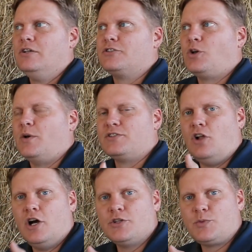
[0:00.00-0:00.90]
So as
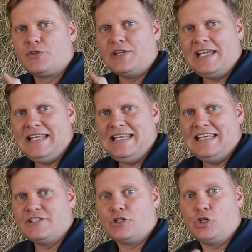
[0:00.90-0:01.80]
long as what they're
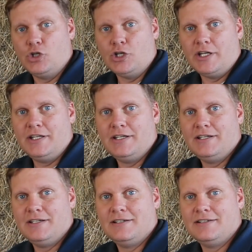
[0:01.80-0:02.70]
eating is good,
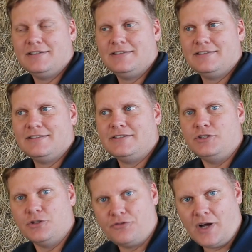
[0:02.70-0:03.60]

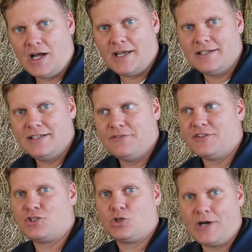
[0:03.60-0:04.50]
you're fine. If
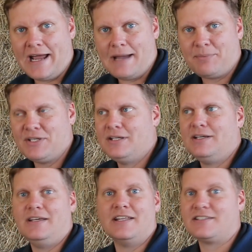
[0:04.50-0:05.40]
it's crap,
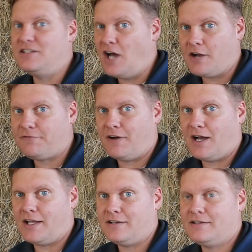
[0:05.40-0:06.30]
it's not
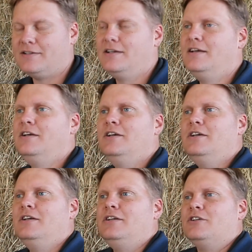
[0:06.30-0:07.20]
fine.
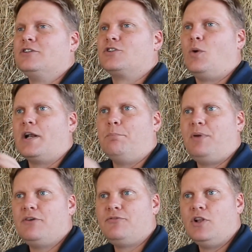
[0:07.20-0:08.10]
So on a
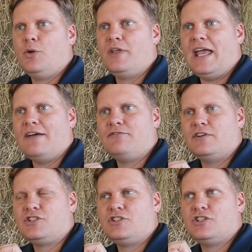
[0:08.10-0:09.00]
buffalo, they have
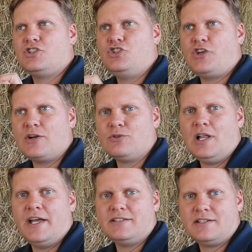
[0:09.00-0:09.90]
just
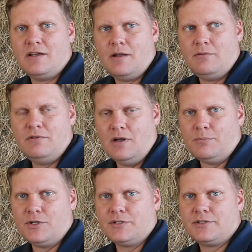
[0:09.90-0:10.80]
generalized
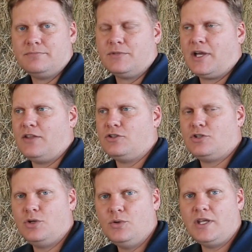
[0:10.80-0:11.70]
numbers. Okay, the
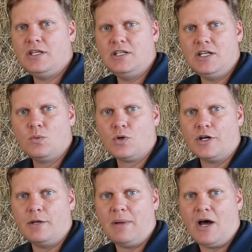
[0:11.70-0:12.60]
two that you need to
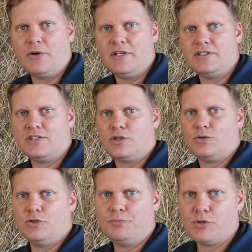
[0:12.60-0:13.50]
worry about is the
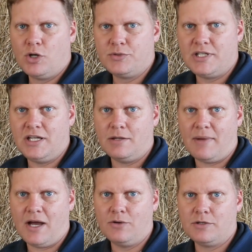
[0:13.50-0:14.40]
crude protein
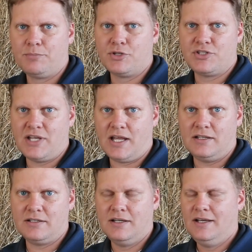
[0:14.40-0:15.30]
amount,
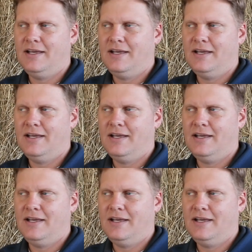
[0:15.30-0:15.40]
percent,